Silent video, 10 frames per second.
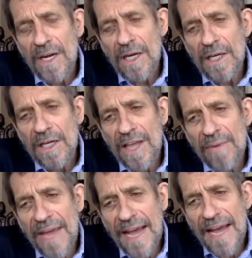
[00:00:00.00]
that
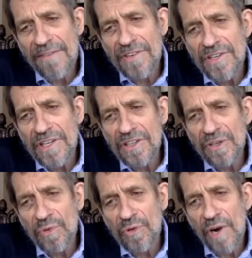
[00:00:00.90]
we have in dealing
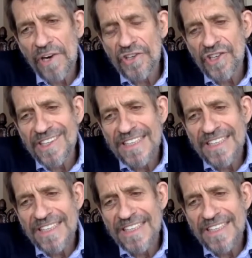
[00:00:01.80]
with Russia